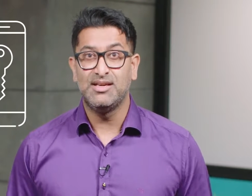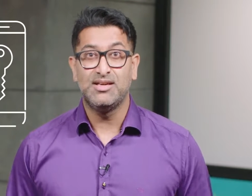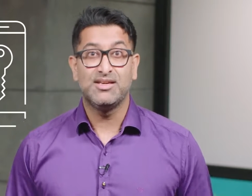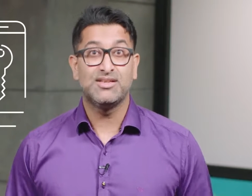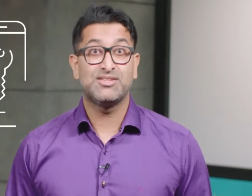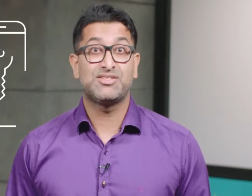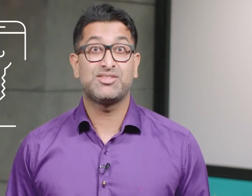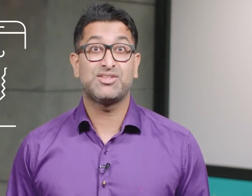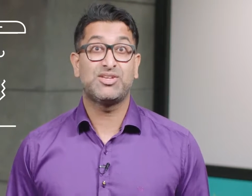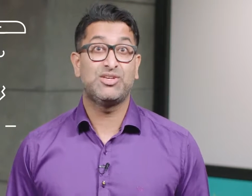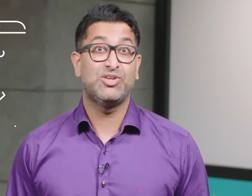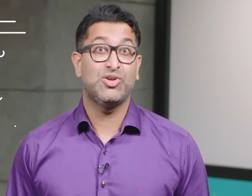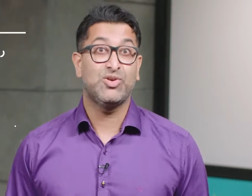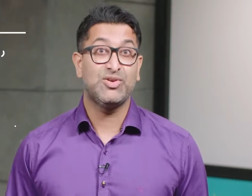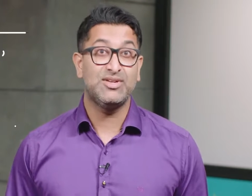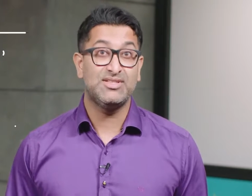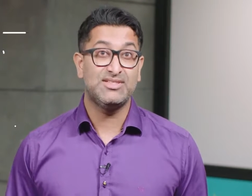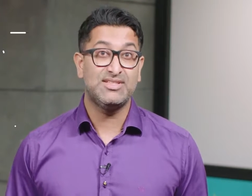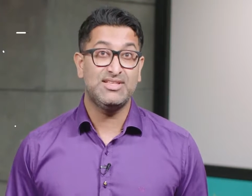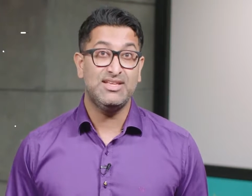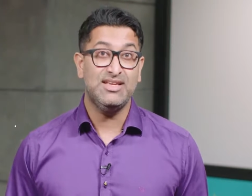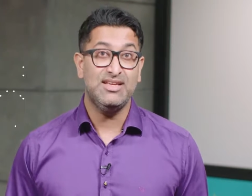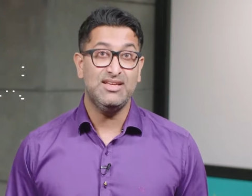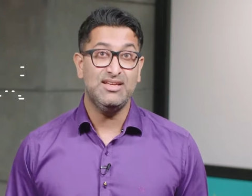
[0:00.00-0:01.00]
a
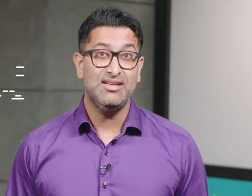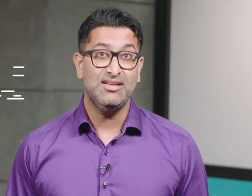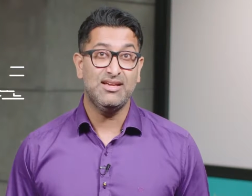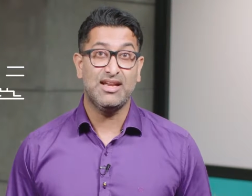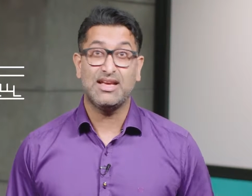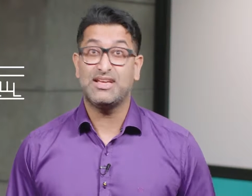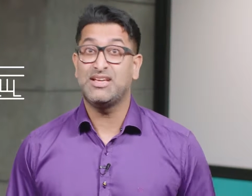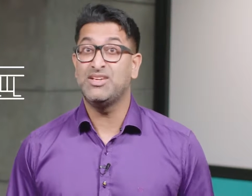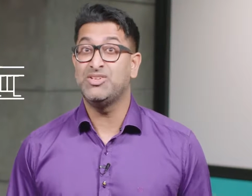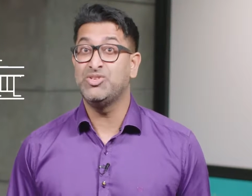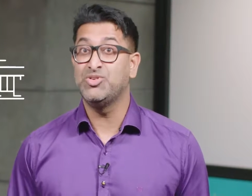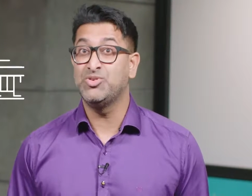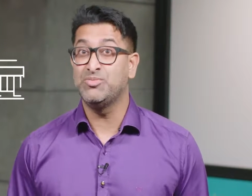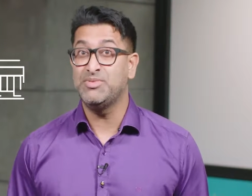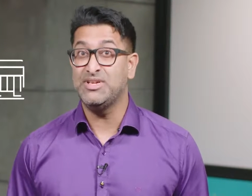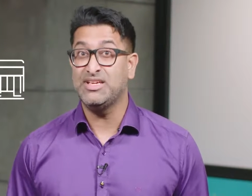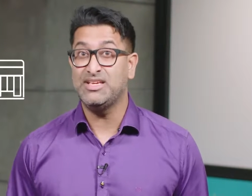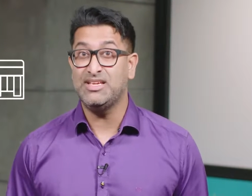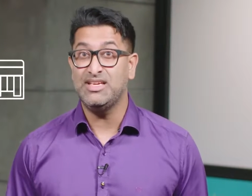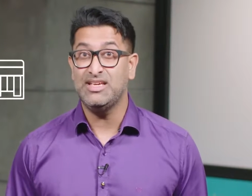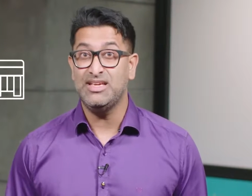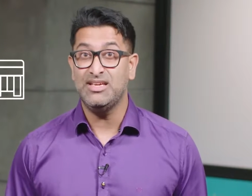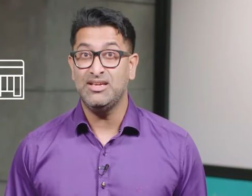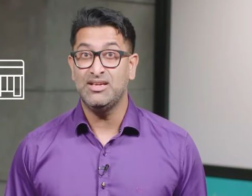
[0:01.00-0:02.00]
security key like a
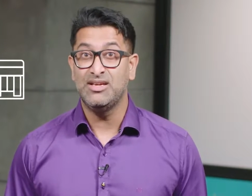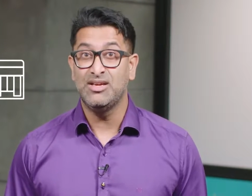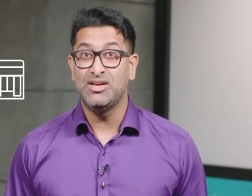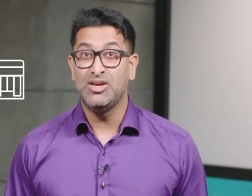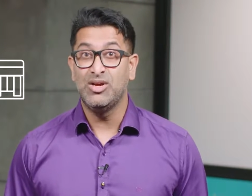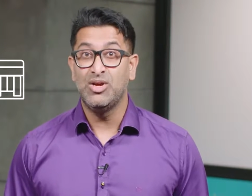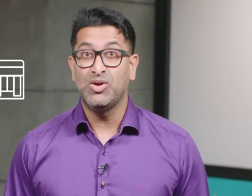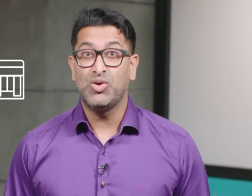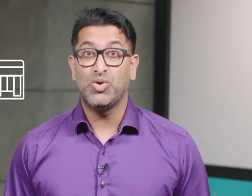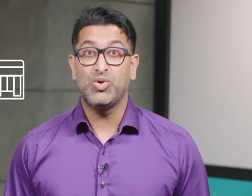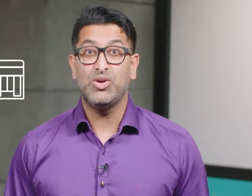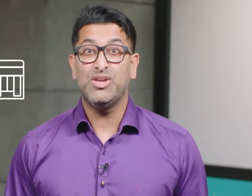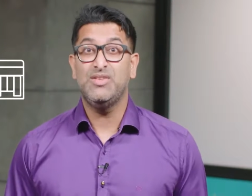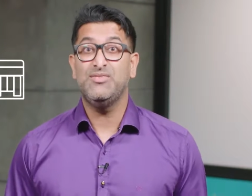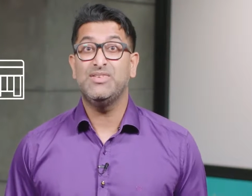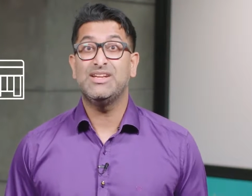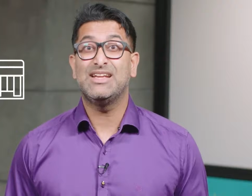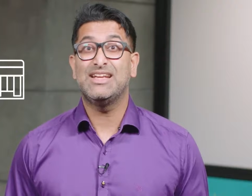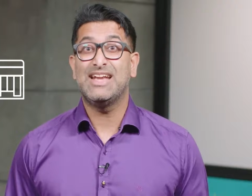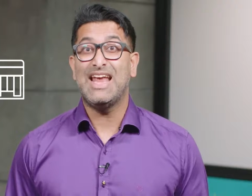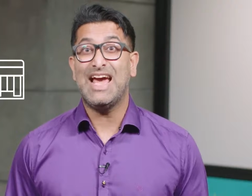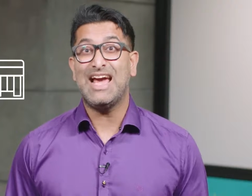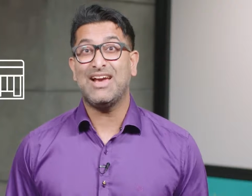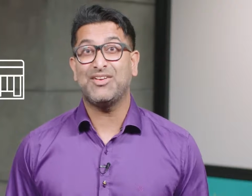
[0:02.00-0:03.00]
YubiKey, or even
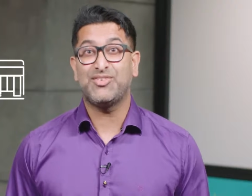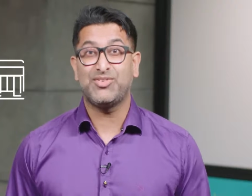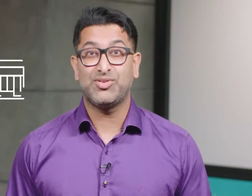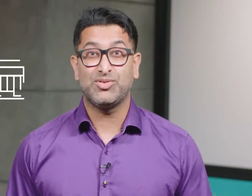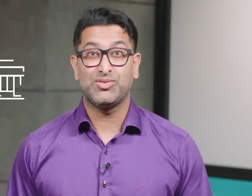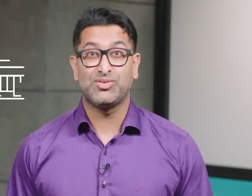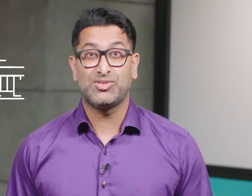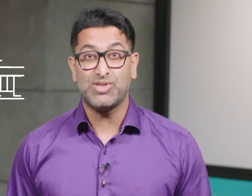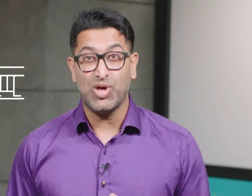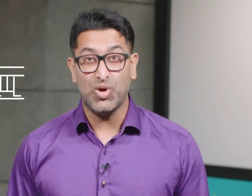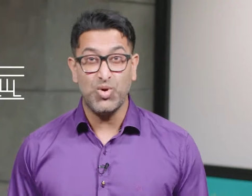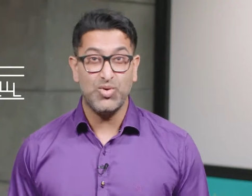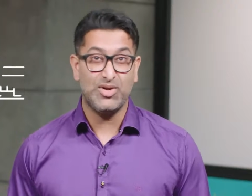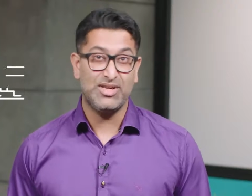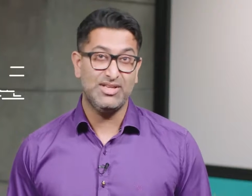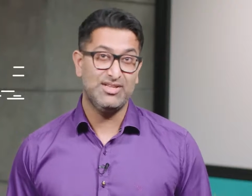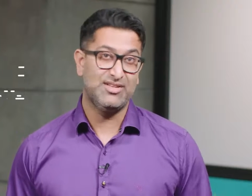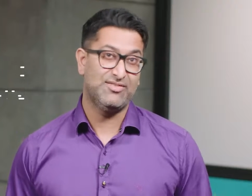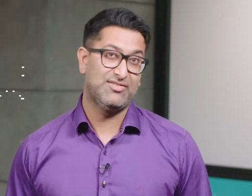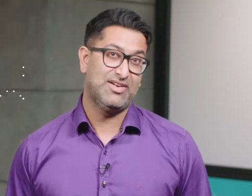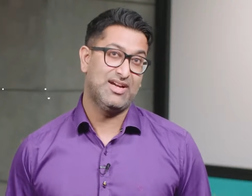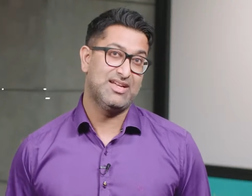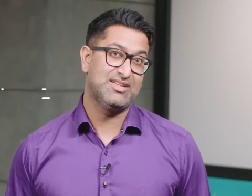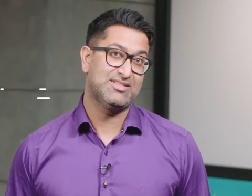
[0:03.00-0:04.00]
an actual token
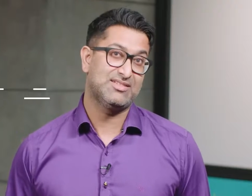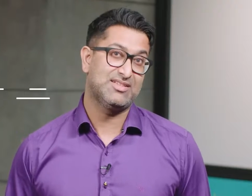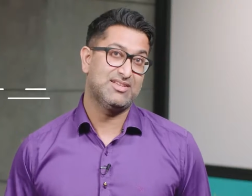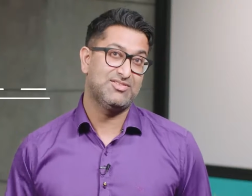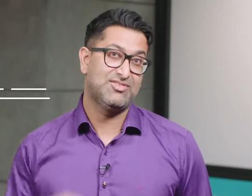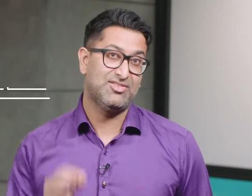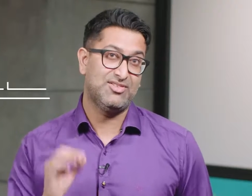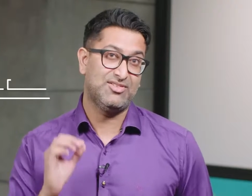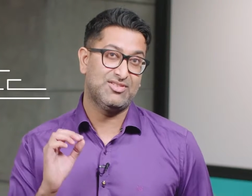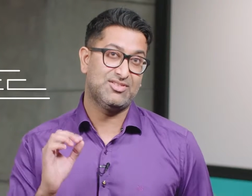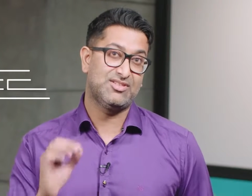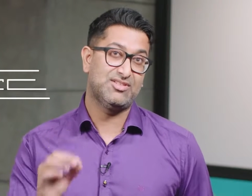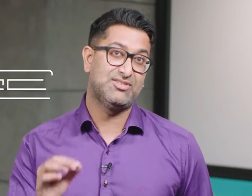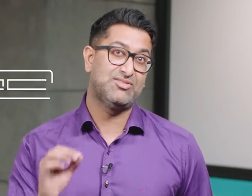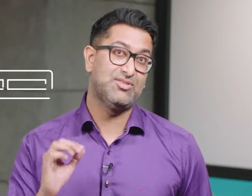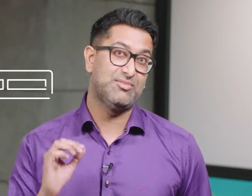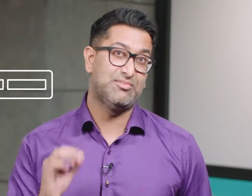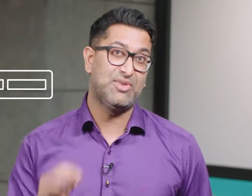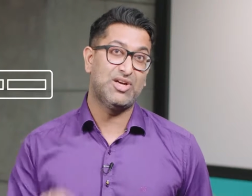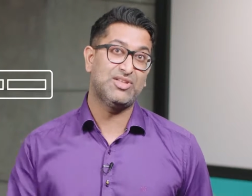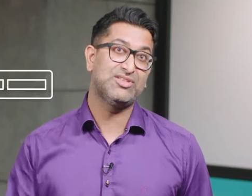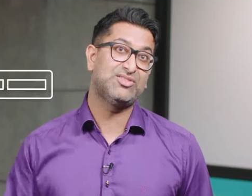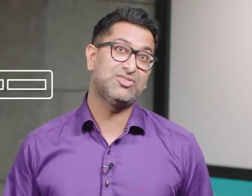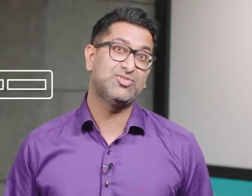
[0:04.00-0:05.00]
device such as a
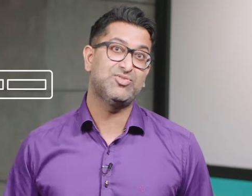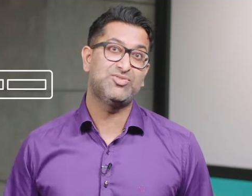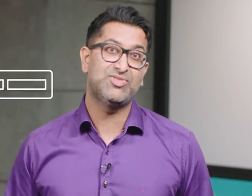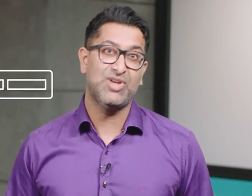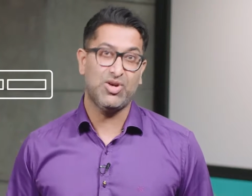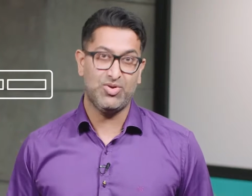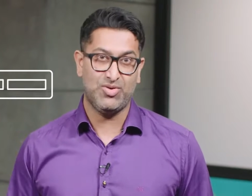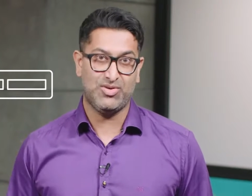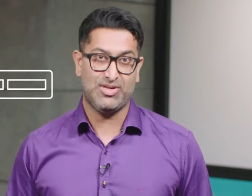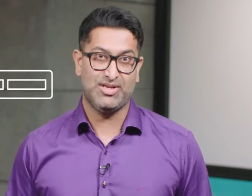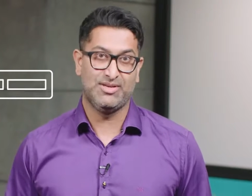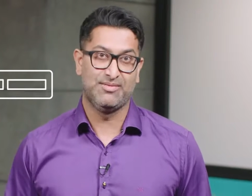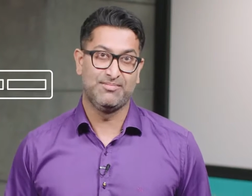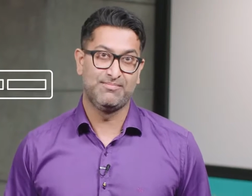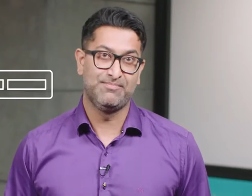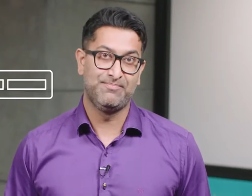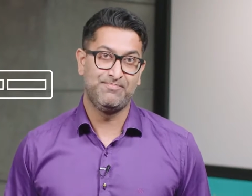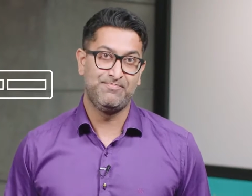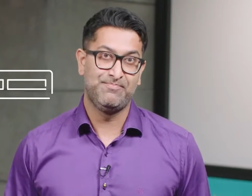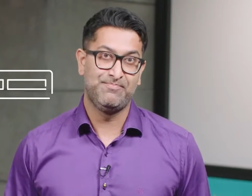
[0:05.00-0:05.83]
Gemalto token.